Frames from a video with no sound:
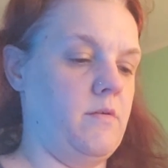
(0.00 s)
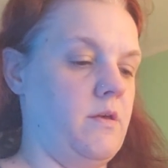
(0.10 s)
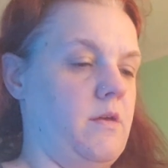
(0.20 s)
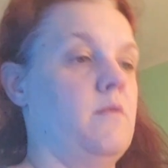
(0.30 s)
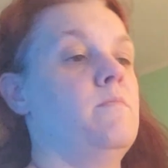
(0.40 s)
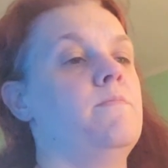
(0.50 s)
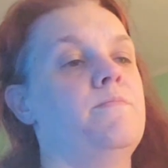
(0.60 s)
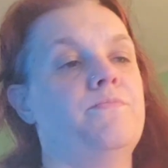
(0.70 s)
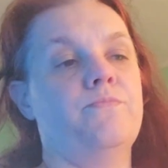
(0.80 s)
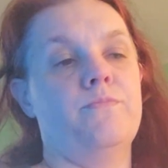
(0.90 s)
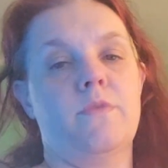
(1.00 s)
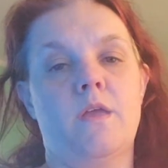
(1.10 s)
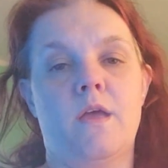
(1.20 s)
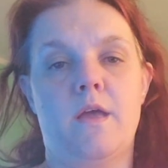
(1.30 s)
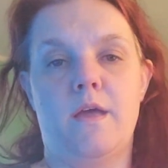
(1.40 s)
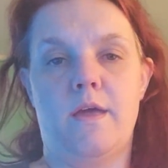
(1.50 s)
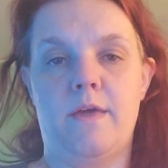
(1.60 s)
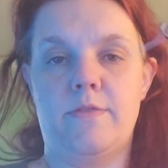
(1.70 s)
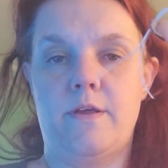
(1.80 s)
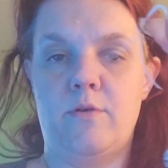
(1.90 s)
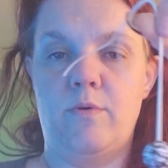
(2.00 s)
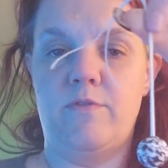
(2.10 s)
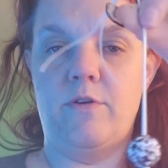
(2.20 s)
Okay. And there we've